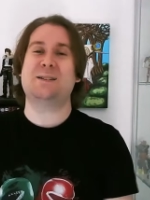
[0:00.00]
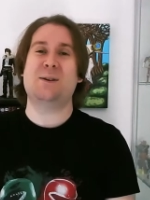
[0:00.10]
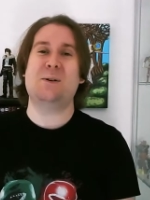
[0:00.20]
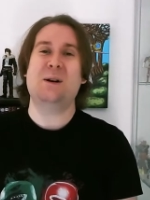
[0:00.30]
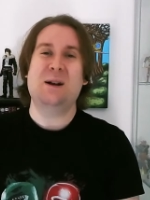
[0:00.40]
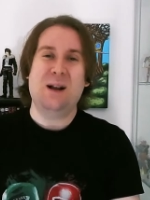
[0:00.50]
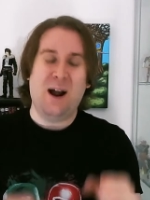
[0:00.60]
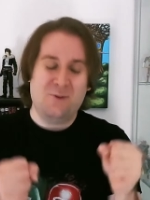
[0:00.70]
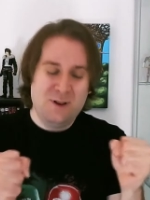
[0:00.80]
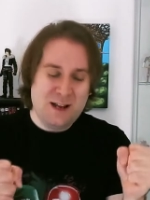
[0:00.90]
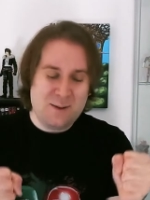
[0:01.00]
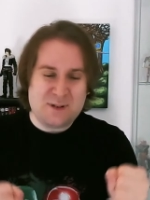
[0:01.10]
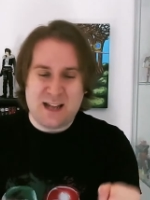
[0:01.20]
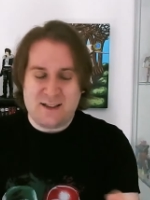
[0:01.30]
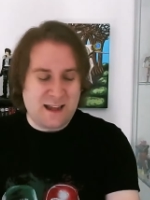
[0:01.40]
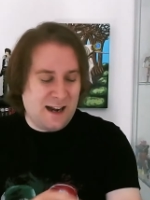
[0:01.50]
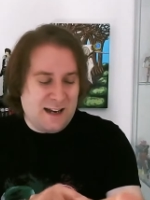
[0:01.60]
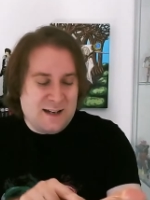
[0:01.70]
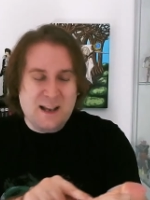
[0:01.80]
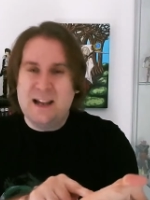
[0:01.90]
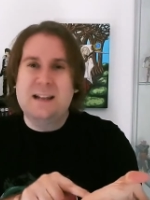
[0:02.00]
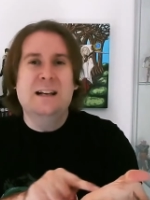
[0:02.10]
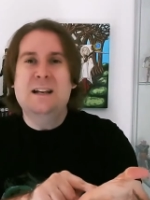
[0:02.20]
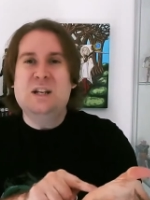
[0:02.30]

So I'm really upset that I didn't like